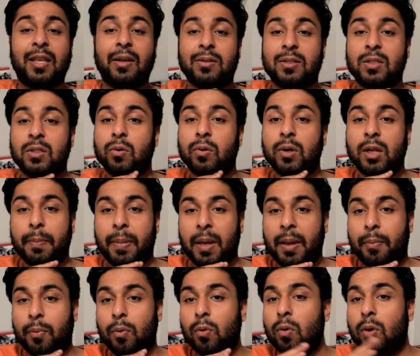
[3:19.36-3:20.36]
There was toilet
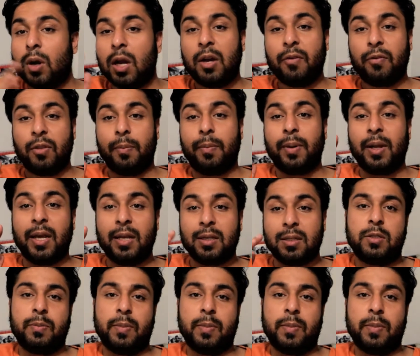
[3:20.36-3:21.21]
paper all over the place.